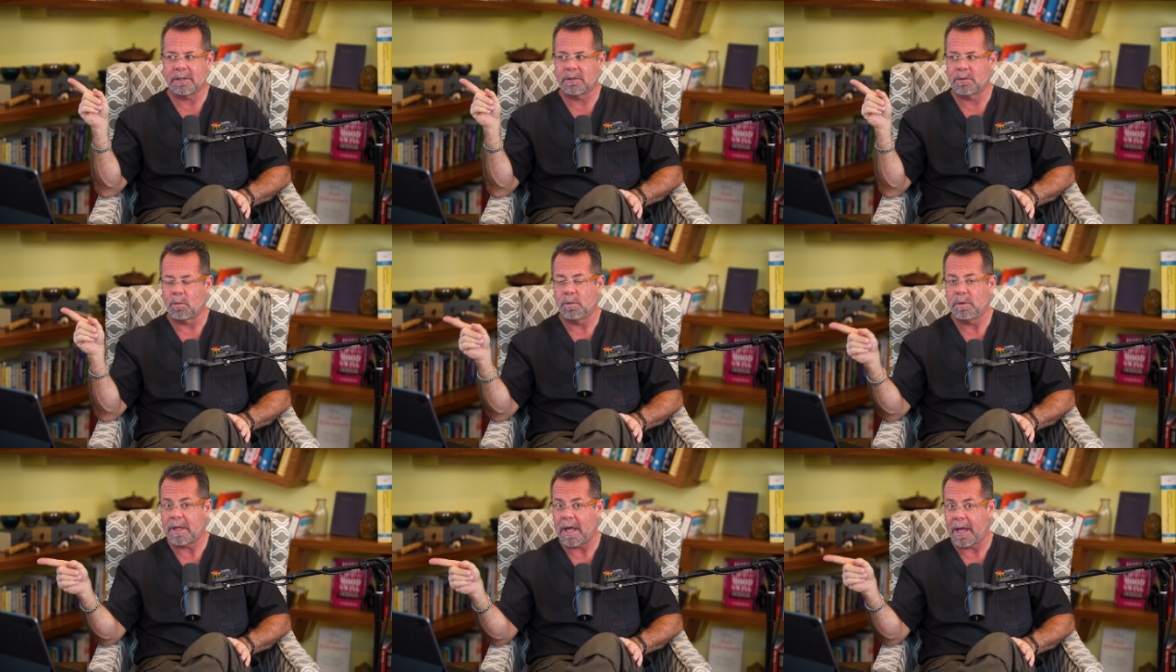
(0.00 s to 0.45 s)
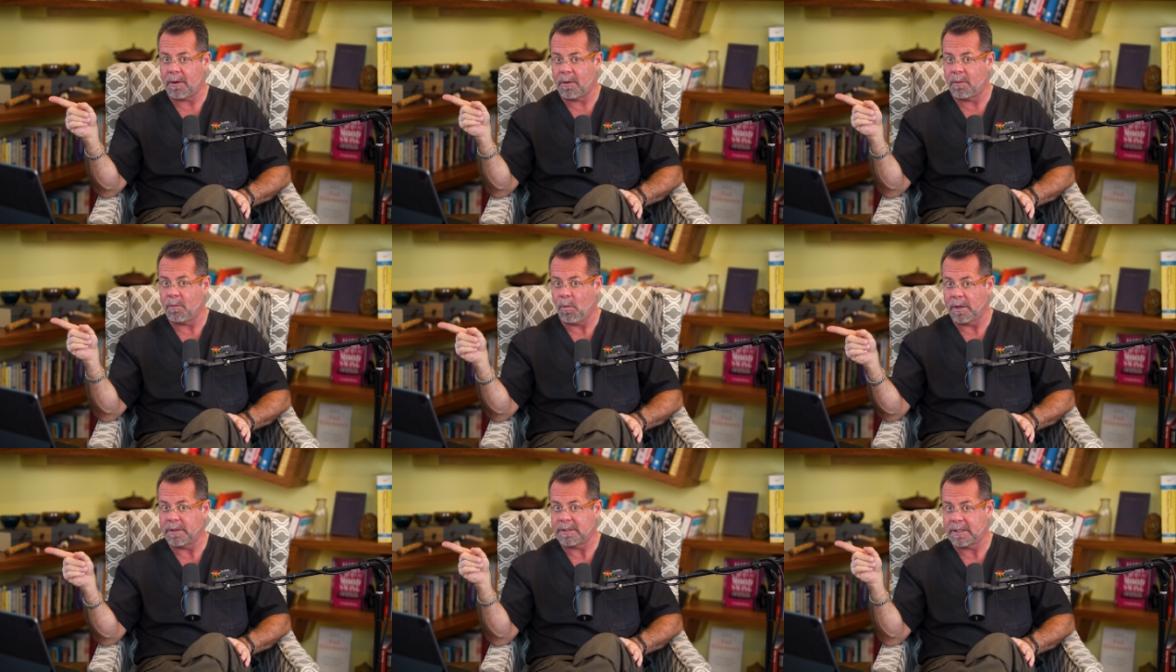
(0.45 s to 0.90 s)
is that
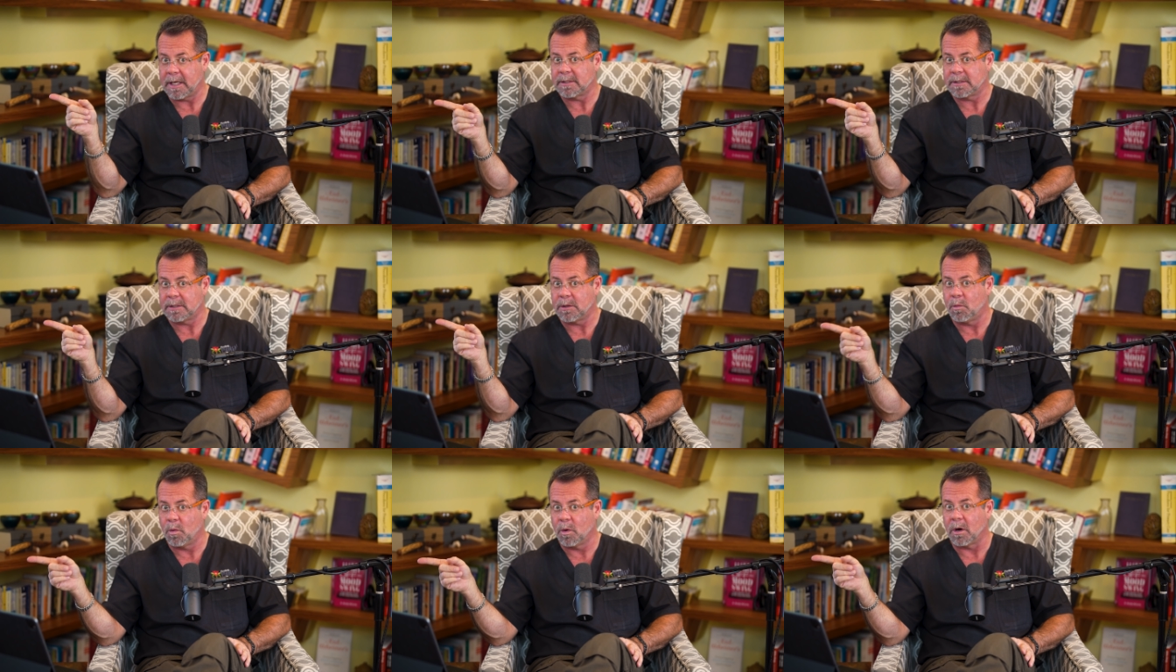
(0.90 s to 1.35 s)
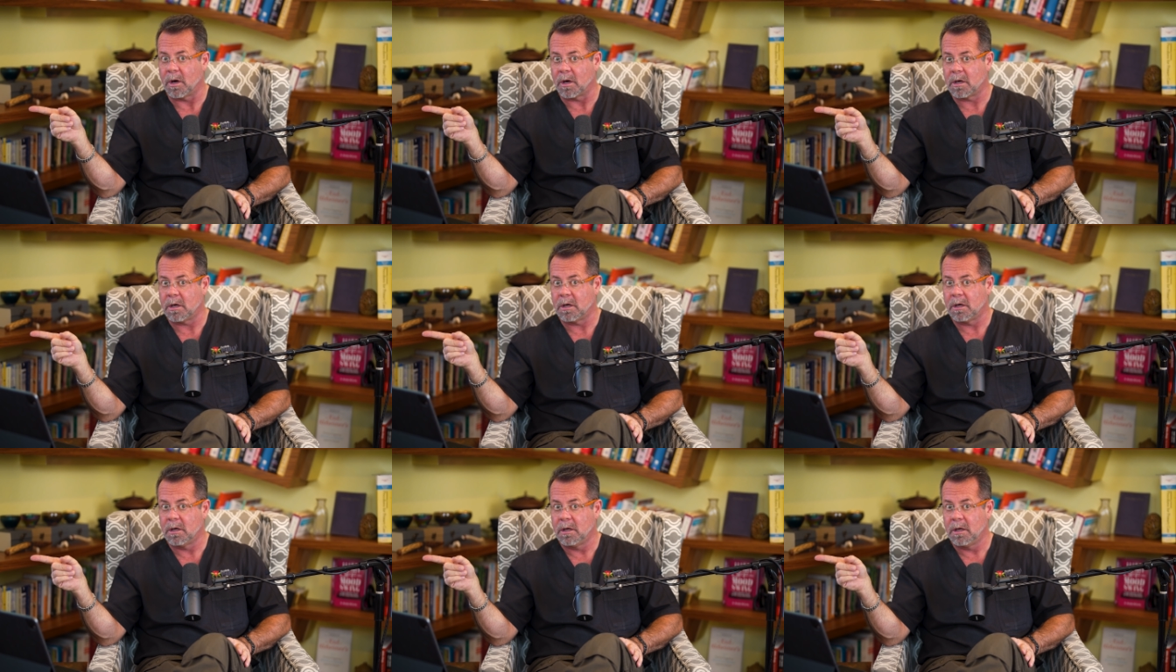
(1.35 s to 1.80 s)
what does the
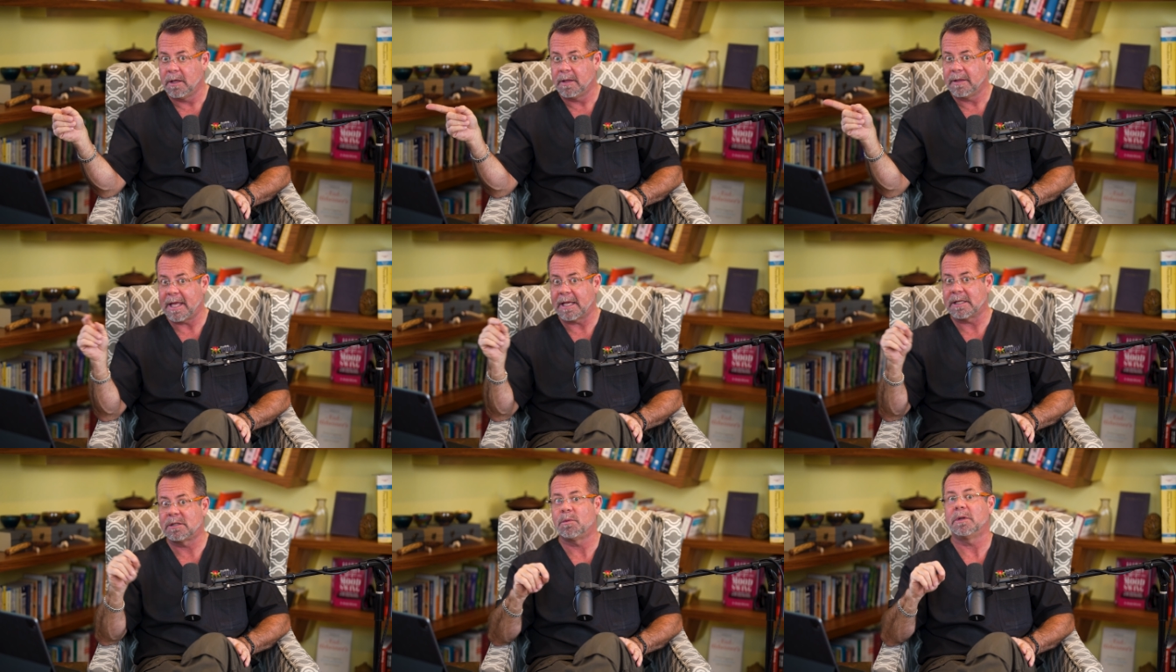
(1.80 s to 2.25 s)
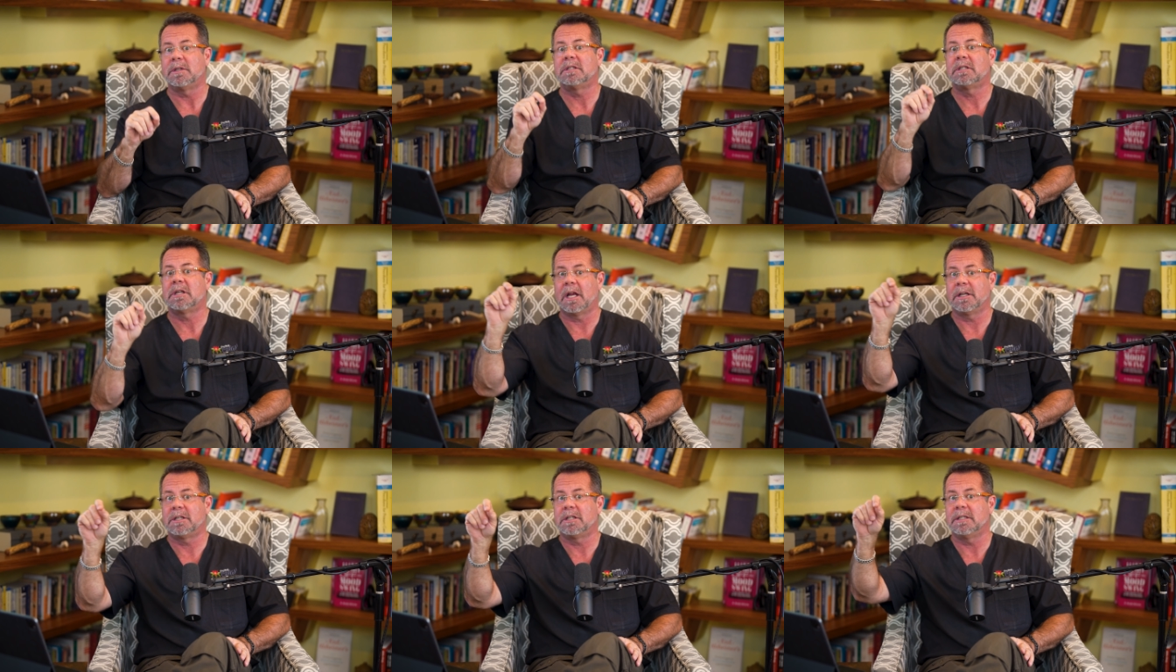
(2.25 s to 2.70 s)
work. That's what
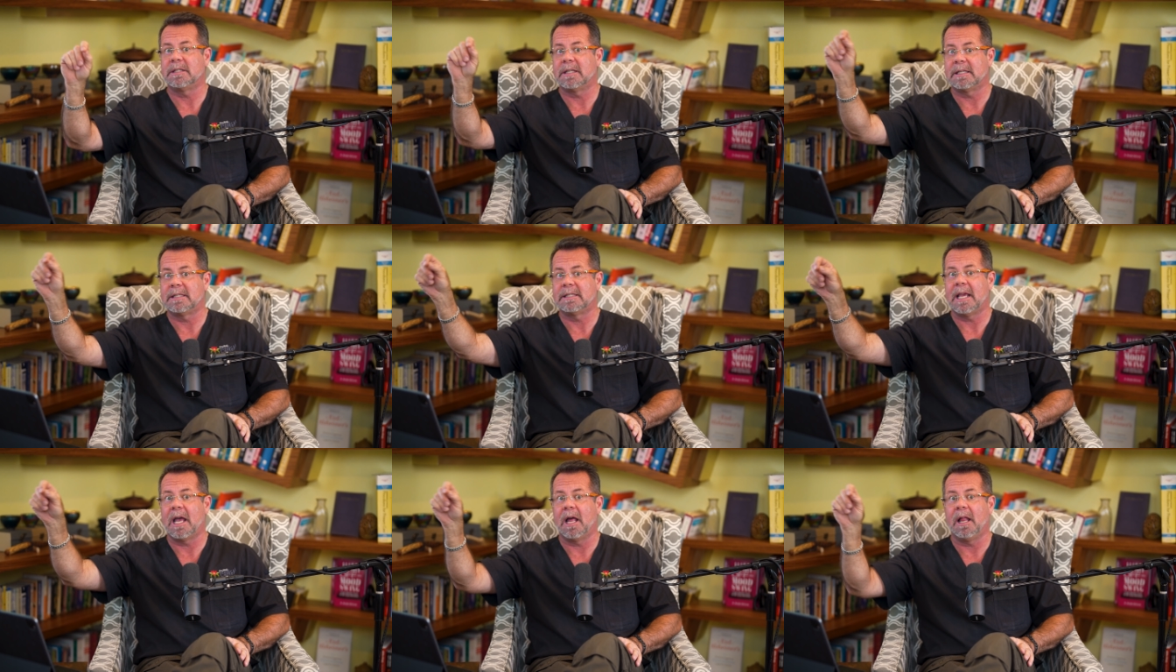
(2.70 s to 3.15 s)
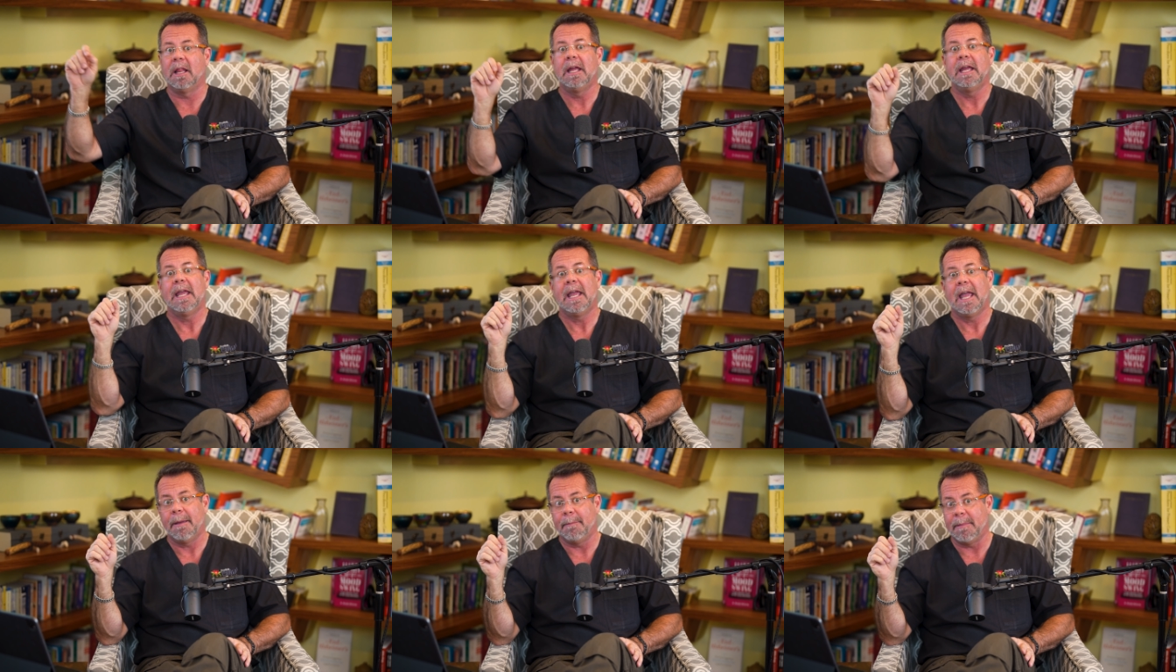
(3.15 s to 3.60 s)
touches the cell
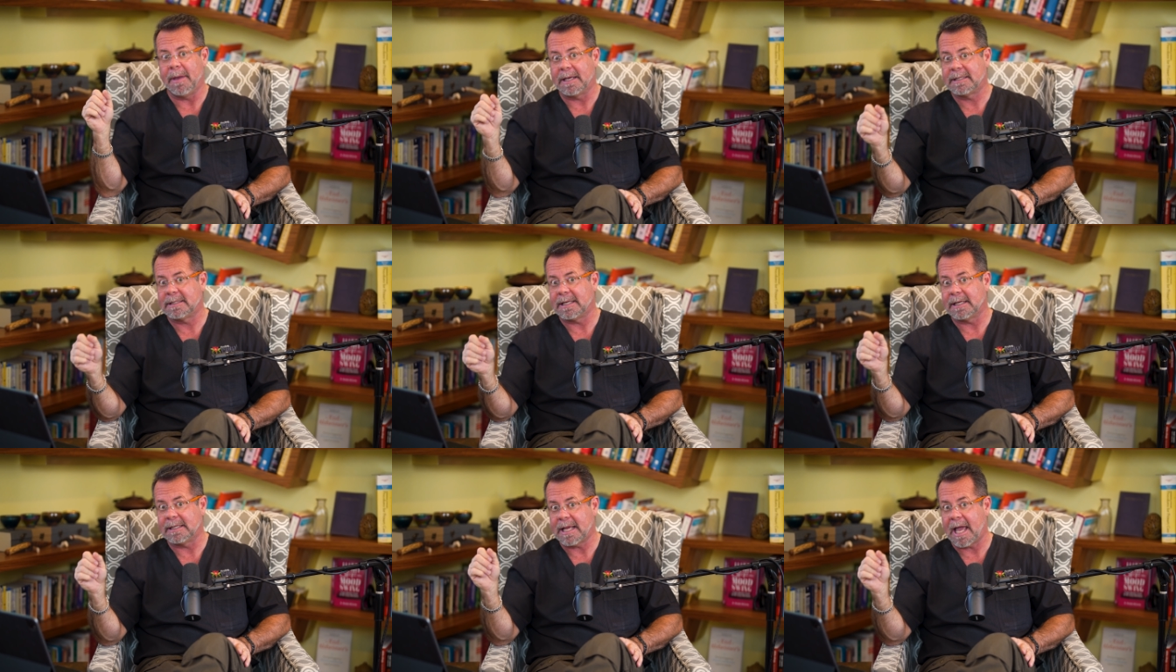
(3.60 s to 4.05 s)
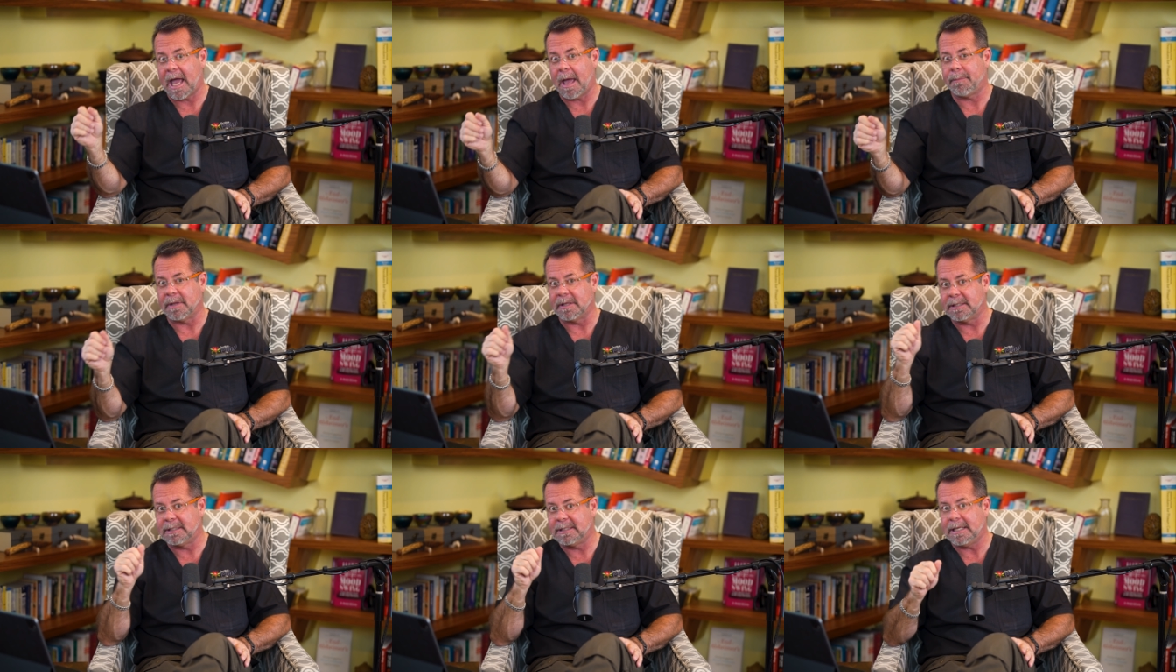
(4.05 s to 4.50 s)
and makes things happen.